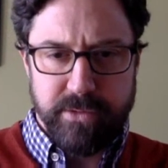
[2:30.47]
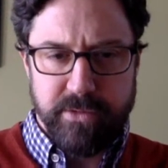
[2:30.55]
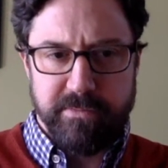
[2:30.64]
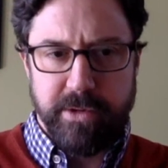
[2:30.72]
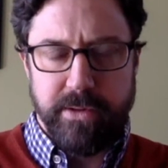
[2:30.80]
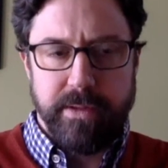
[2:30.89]

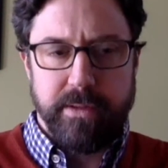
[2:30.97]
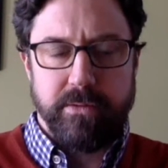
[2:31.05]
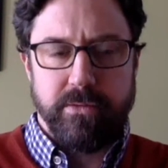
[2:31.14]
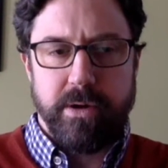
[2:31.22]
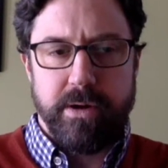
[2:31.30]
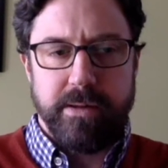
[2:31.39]
sort of both
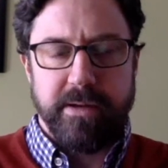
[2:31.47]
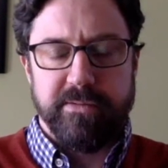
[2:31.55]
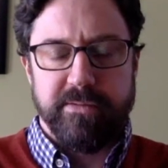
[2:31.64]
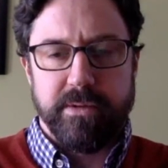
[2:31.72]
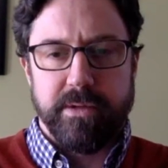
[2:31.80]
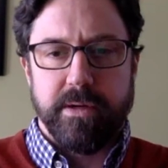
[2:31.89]
at the raw
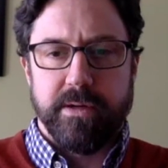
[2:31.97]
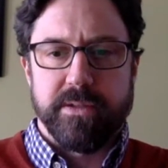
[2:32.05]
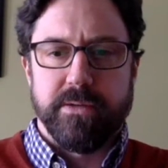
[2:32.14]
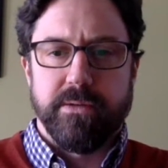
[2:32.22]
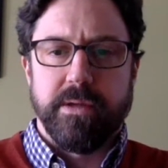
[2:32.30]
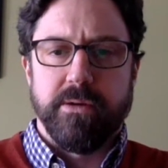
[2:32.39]
level and
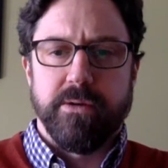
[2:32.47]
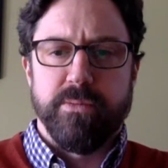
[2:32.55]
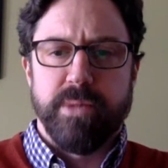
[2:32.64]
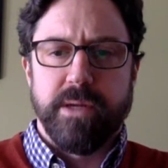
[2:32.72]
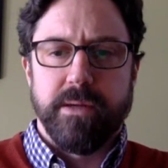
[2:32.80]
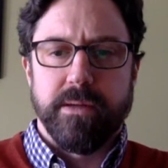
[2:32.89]
also the
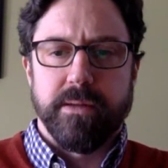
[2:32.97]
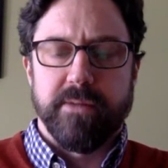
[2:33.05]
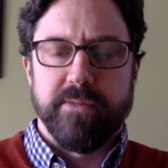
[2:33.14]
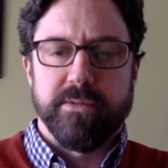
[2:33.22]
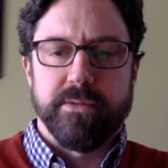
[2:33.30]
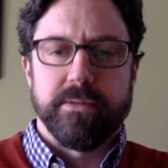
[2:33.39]

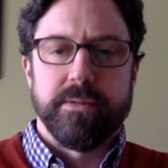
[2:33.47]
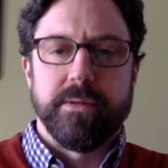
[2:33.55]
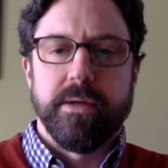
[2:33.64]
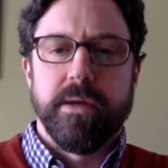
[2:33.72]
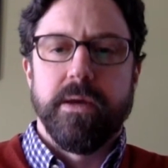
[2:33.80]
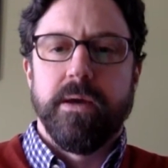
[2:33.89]
intermediate level.
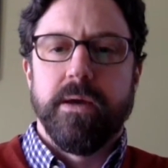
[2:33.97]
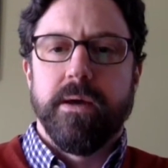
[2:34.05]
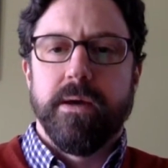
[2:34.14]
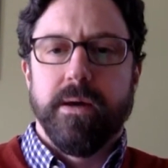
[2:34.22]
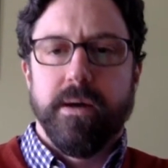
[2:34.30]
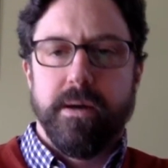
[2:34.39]

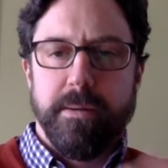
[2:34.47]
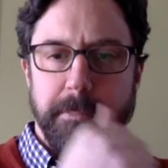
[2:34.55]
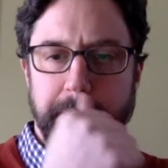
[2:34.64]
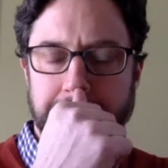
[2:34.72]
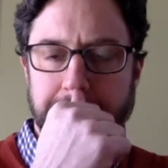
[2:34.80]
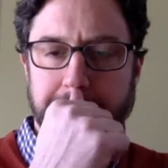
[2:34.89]

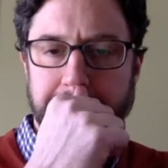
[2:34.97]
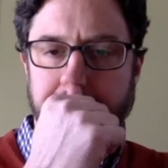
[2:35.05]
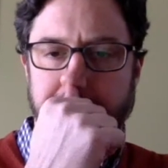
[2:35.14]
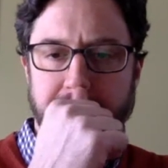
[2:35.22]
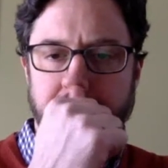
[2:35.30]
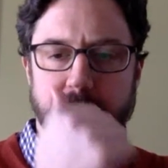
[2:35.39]

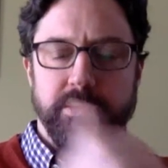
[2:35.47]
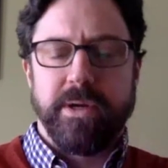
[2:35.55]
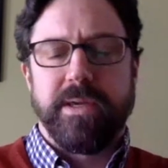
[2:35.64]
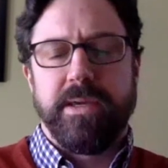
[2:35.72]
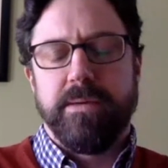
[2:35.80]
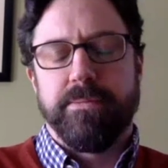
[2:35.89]
We
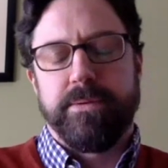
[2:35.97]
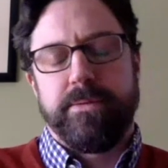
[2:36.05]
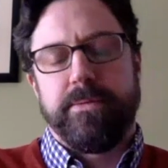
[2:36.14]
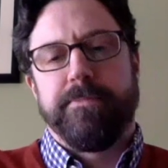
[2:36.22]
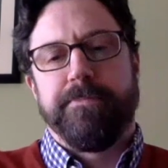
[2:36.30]
want to